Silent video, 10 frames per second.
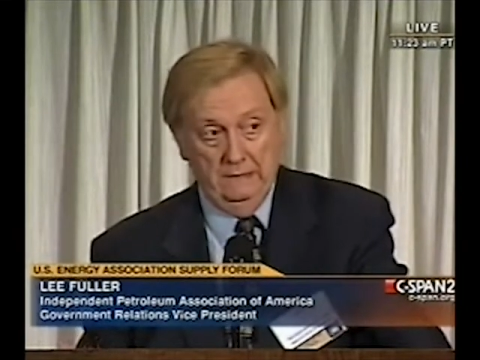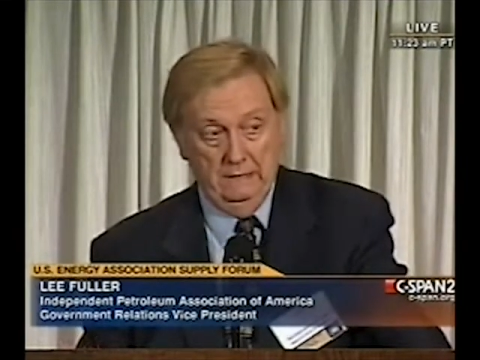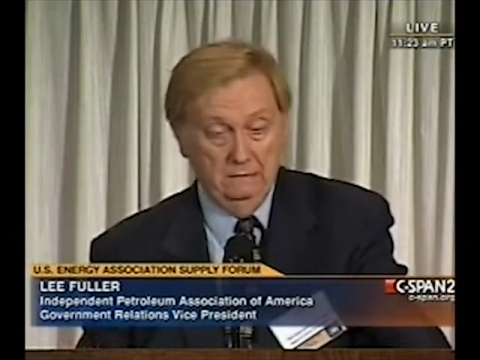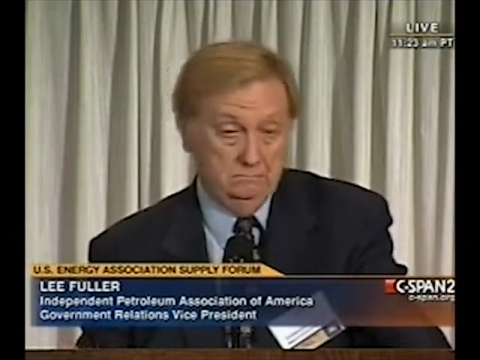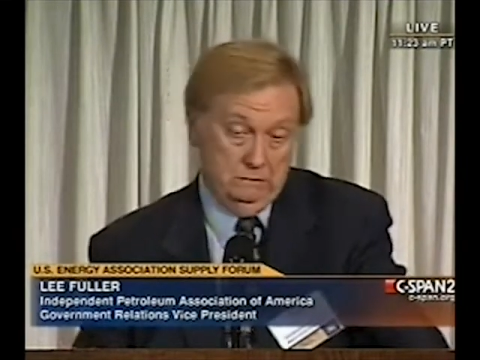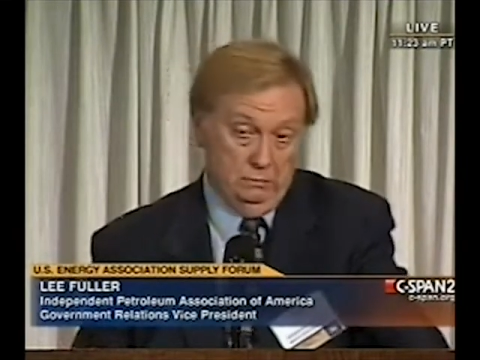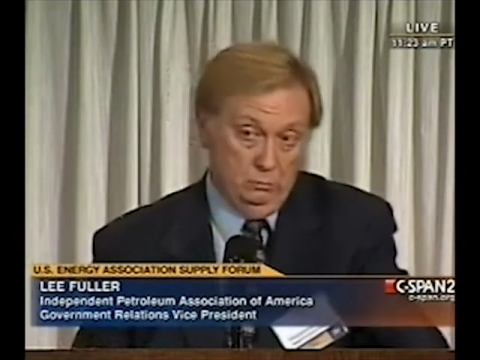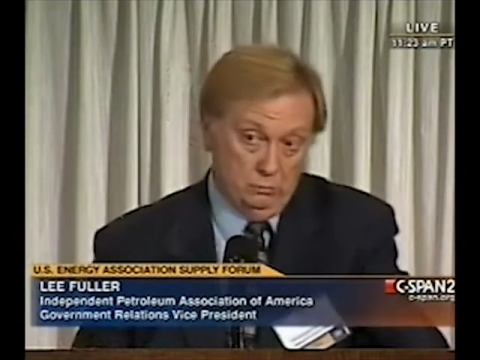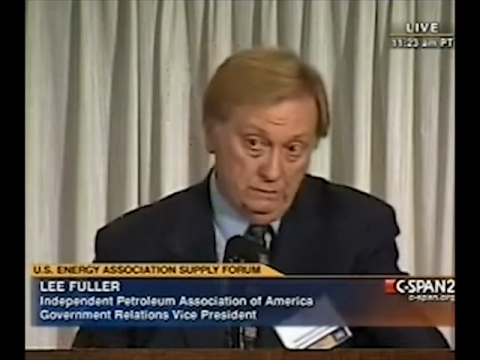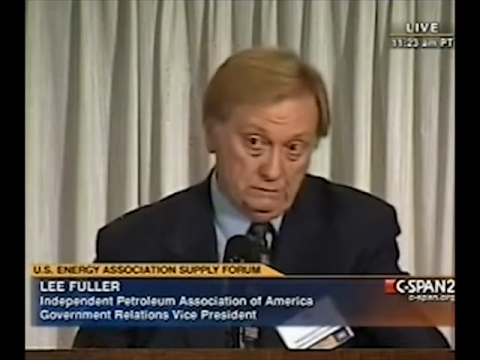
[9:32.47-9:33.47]
Again,
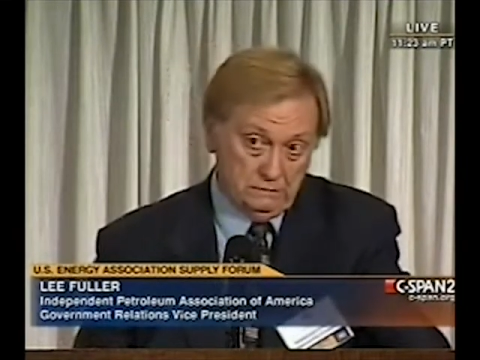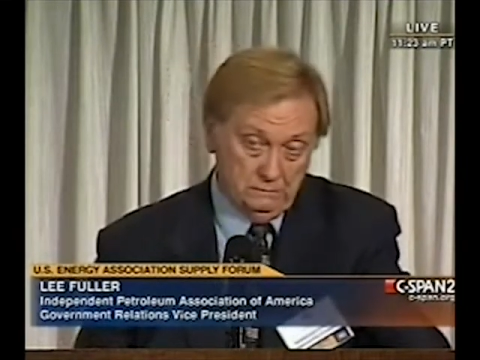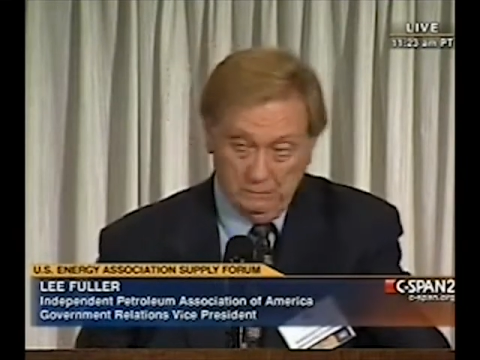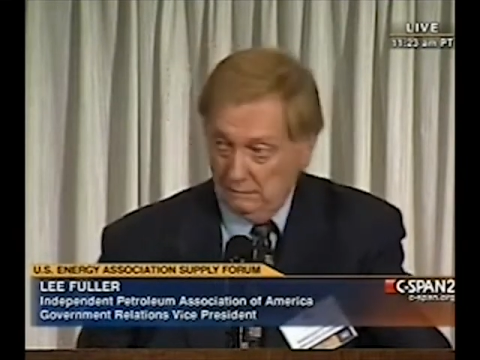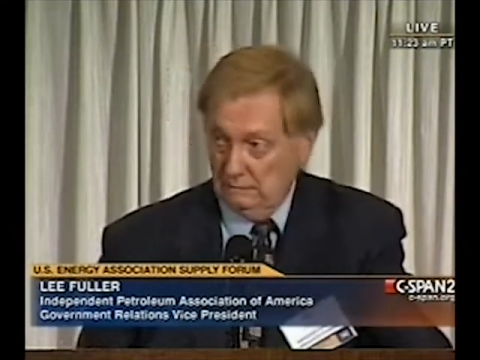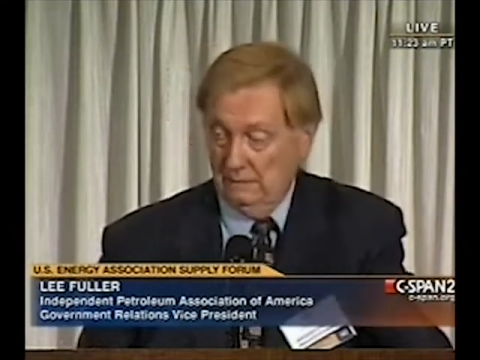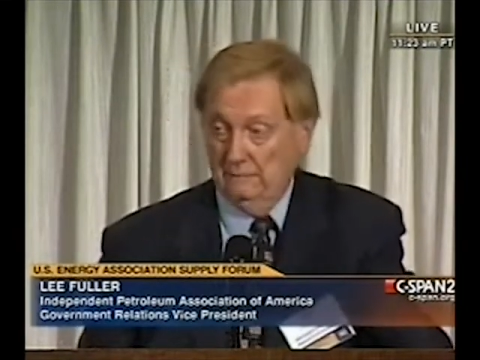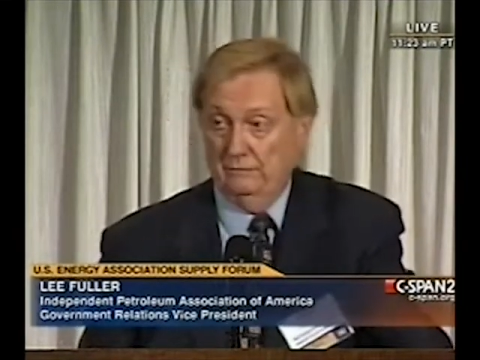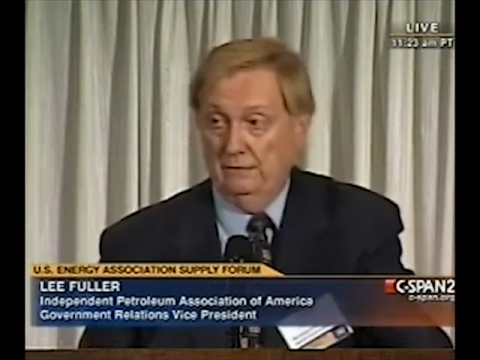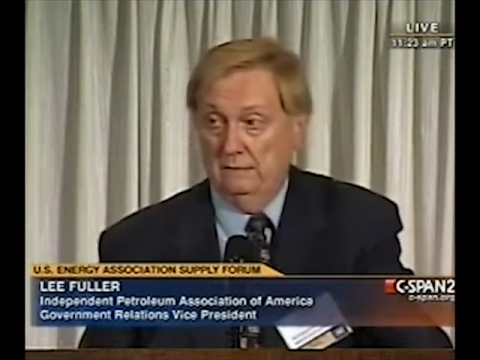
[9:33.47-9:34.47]
no risk had been
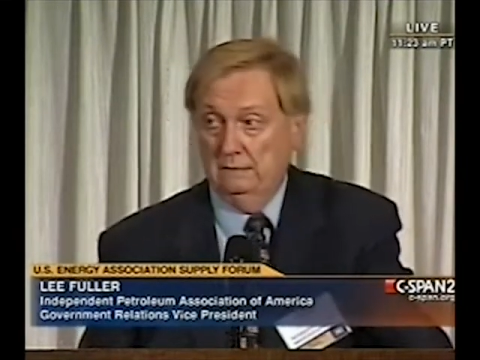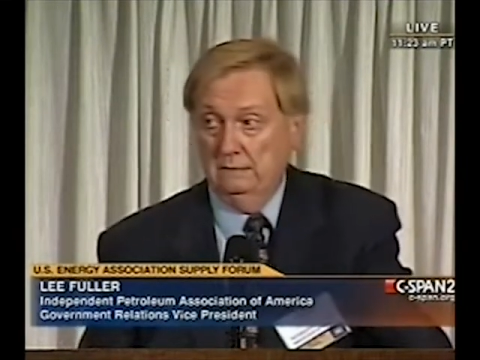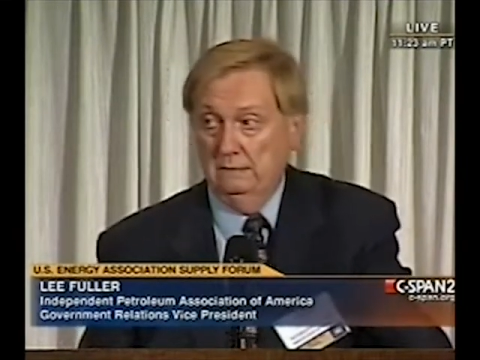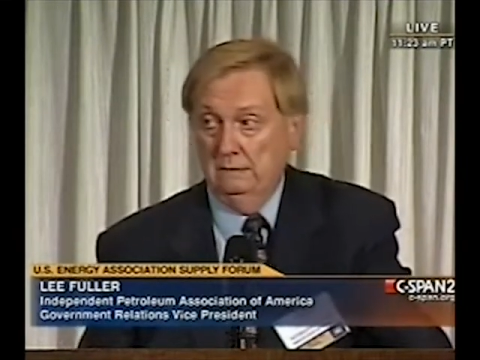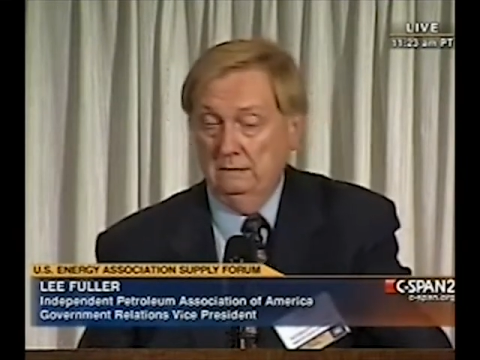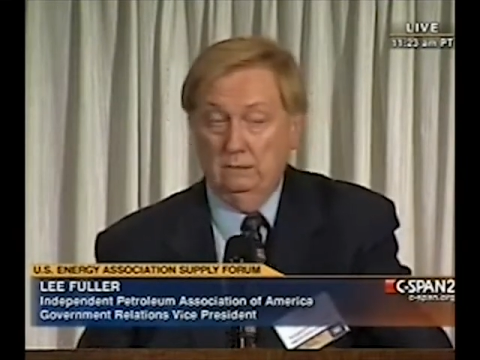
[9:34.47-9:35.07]
identified,